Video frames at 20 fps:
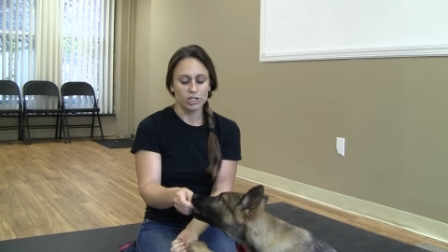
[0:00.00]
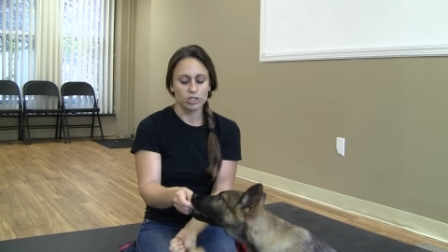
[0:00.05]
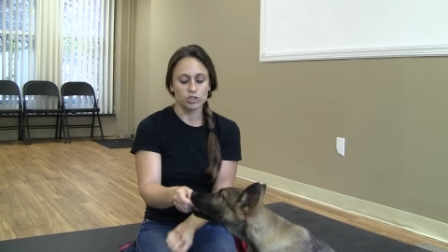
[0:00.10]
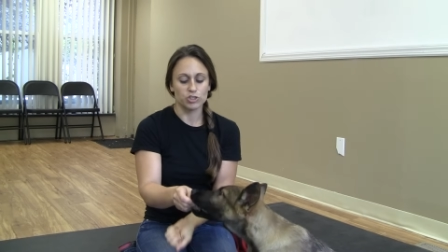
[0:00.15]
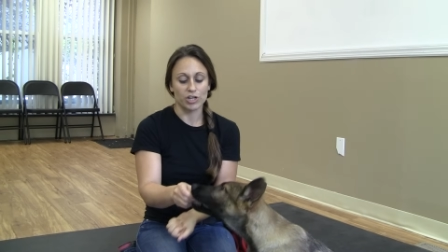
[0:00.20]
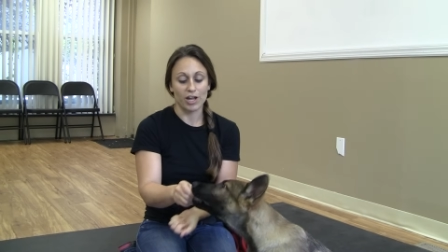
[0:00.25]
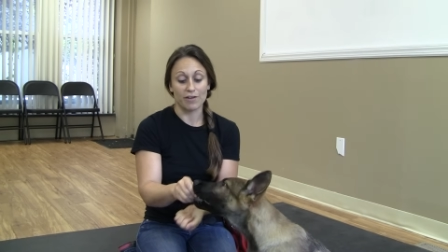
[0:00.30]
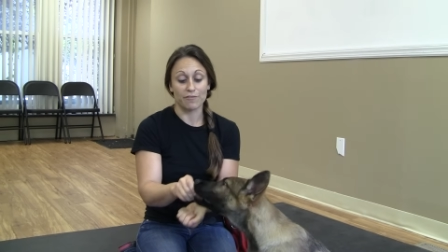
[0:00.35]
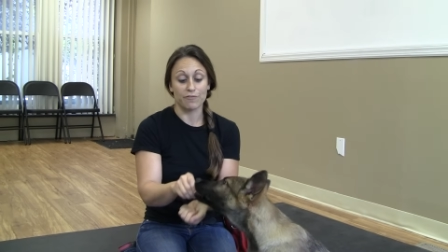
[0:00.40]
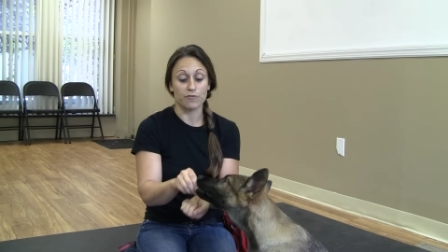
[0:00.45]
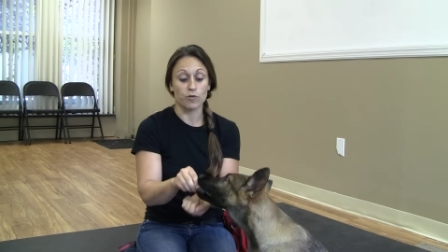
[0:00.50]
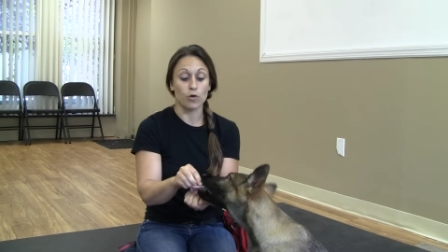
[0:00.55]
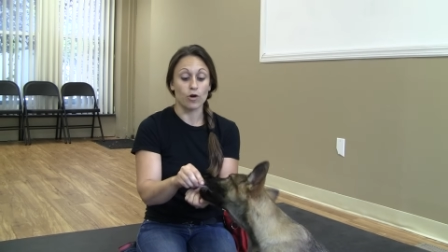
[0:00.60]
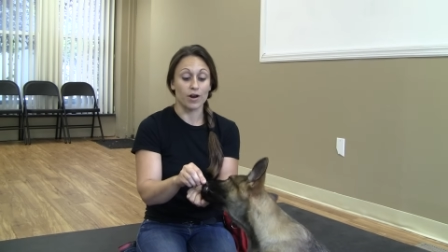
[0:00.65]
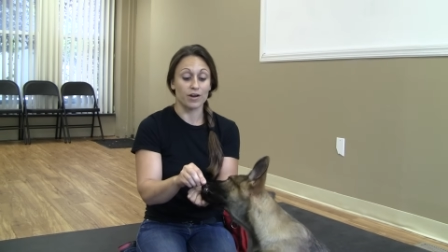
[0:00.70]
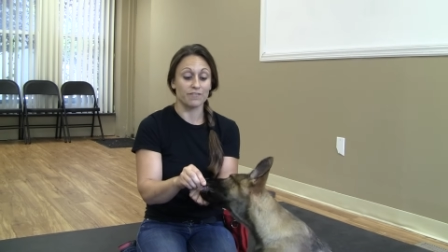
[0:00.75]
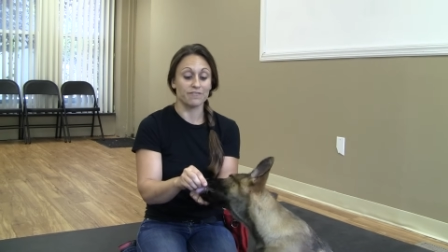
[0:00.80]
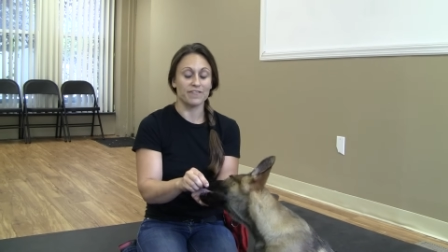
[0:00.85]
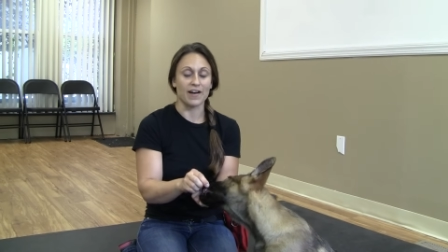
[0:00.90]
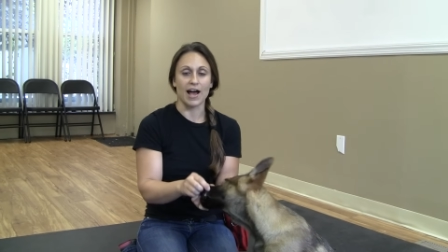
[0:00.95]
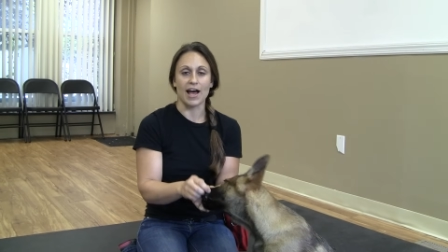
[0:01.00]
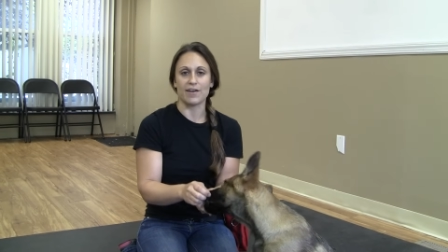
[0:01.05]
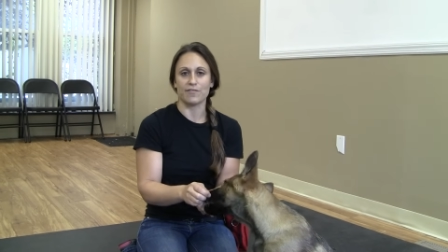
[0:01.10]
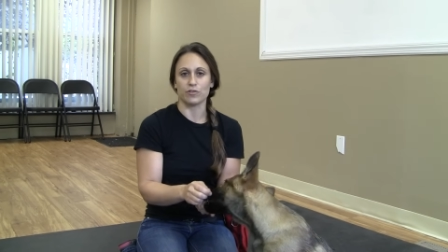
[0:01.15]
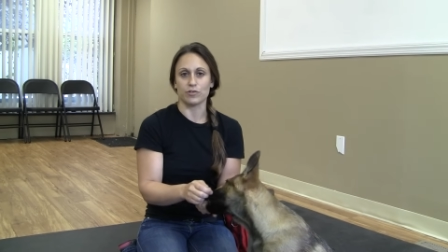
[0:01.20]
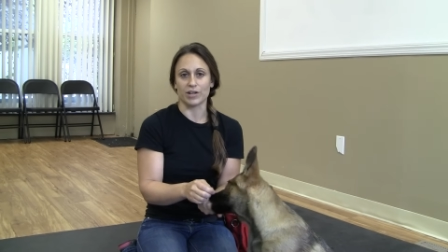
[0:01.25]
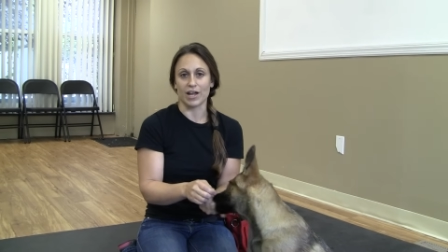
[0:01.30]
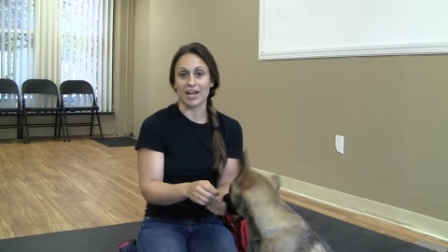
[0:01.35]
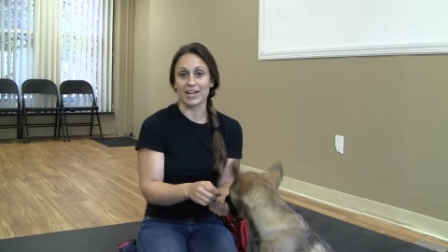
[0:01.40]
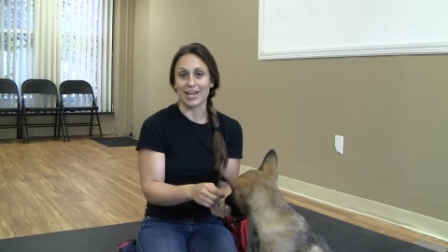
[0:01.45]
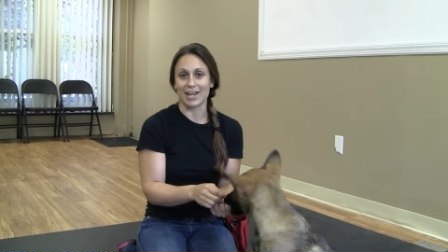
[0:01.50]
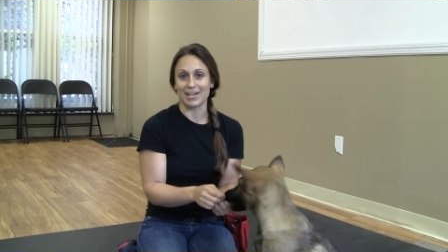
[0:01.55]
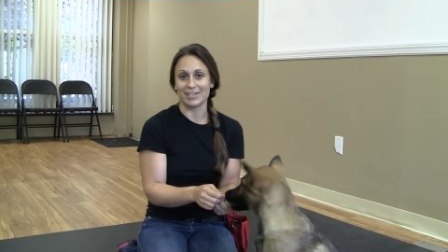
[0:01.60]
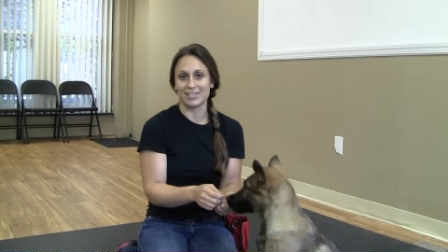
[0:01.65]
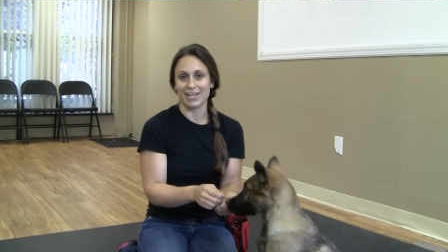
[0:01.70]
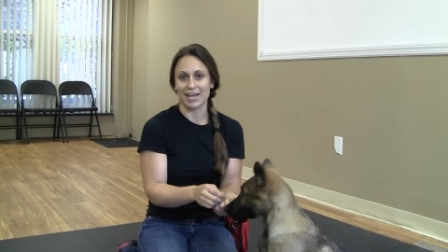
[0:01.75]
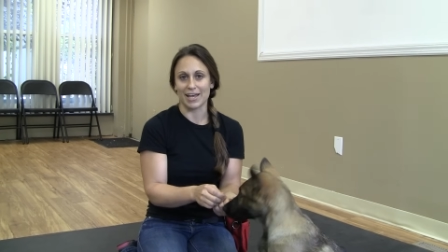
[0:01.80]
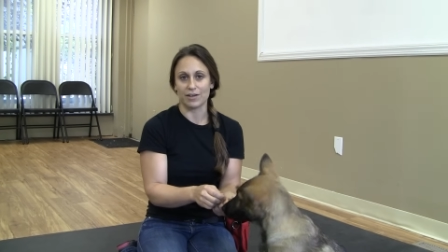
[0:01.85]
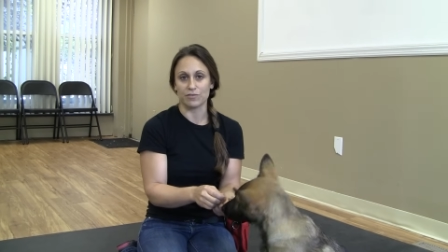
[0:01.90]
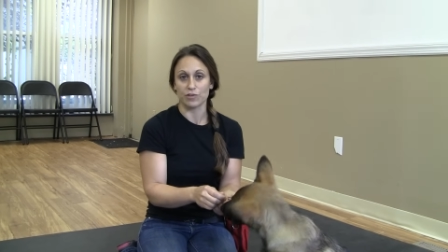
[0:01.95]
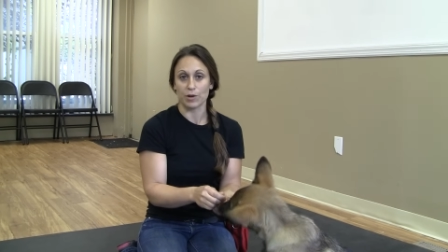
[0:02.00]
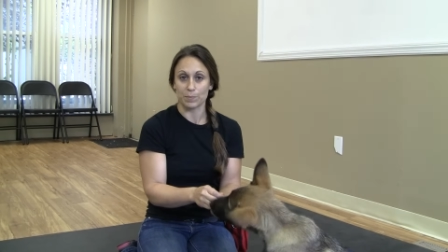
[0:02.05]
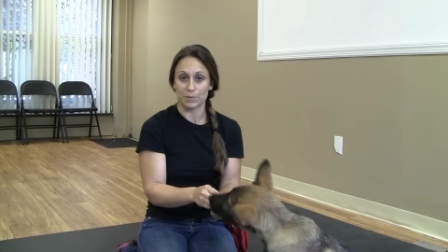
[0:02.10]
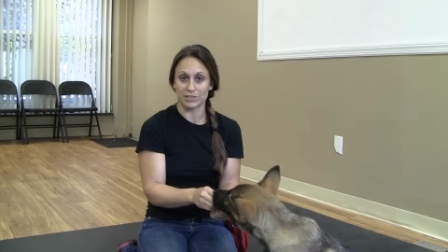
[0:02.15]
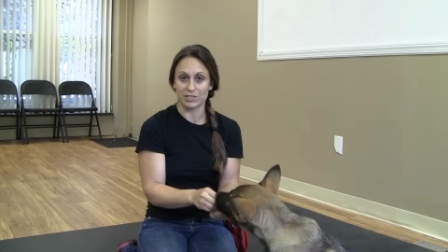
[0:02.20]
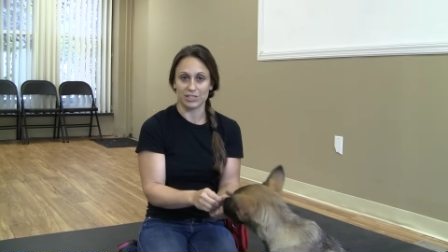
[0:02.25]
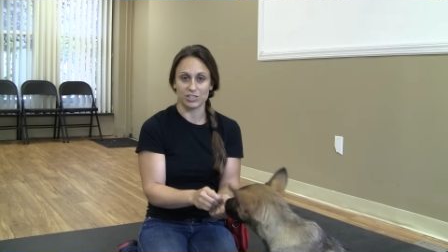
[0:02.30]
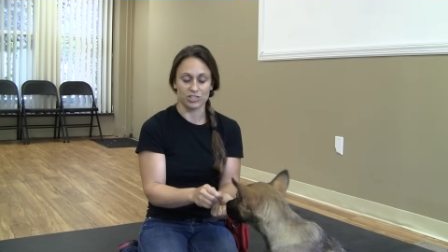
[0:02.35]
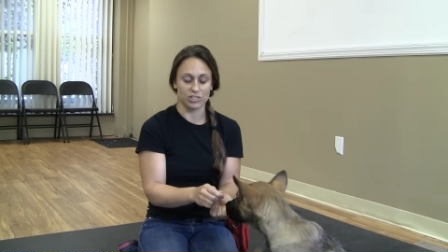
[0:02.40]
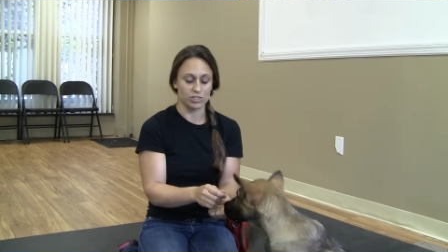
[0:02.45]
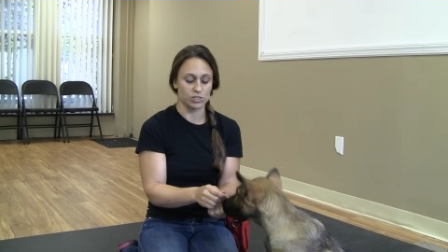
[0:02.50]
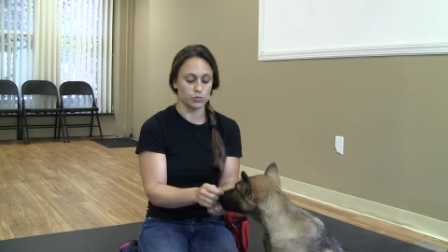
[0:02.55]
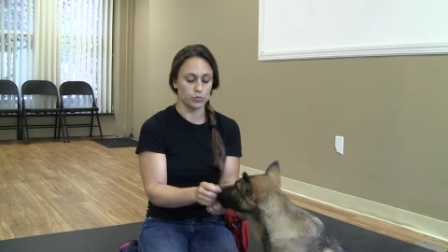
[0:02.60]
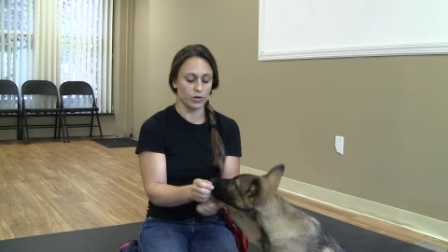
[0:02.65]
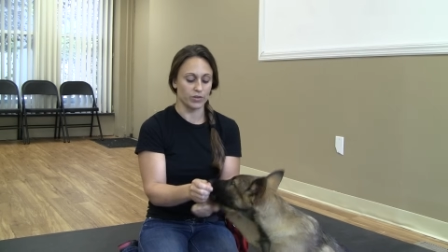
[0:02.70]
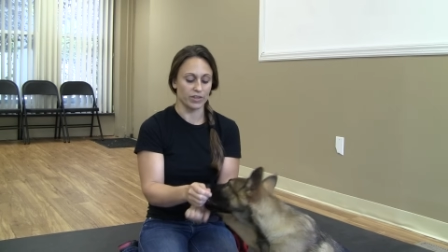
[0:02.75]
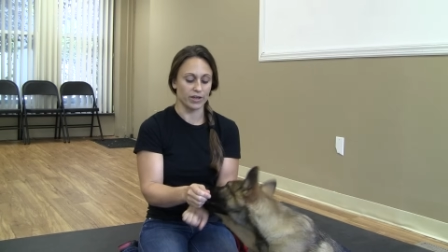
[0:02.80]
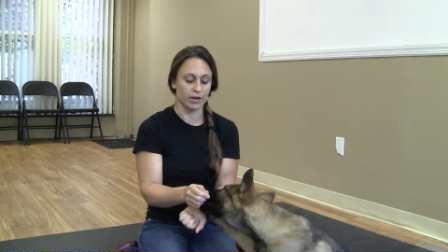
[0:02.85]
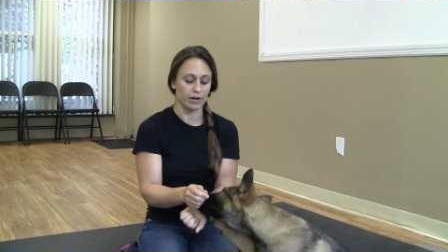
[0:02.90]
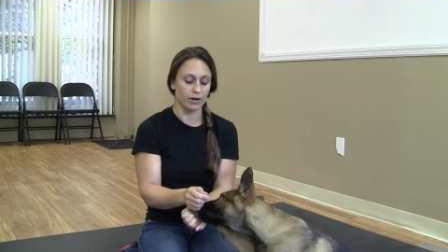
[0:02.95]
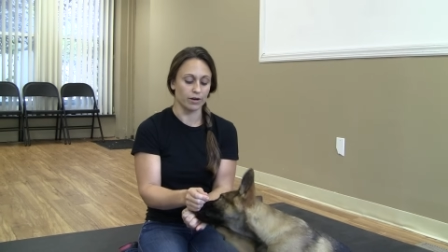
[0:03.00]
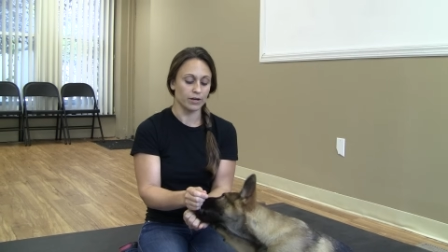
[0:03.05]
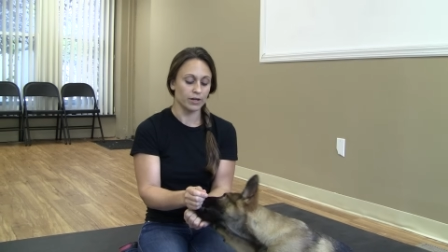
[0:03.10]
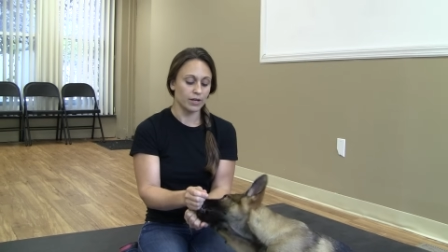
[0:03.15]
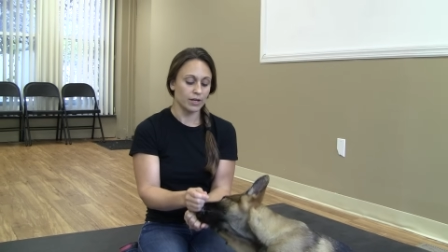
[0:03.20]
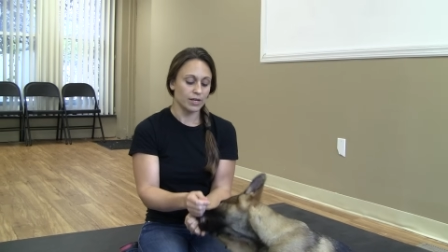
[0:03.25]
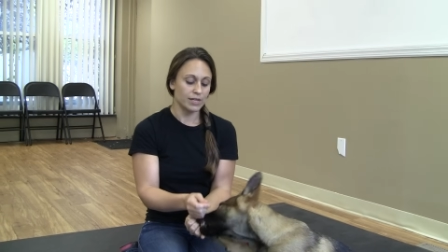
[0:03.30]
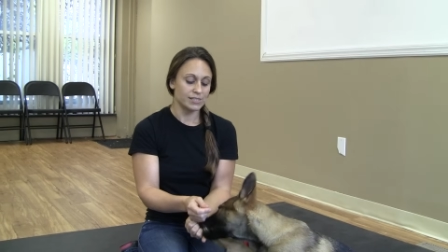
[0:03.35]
you should have 4 out of 5 or 9 out of 10 repetitions where they're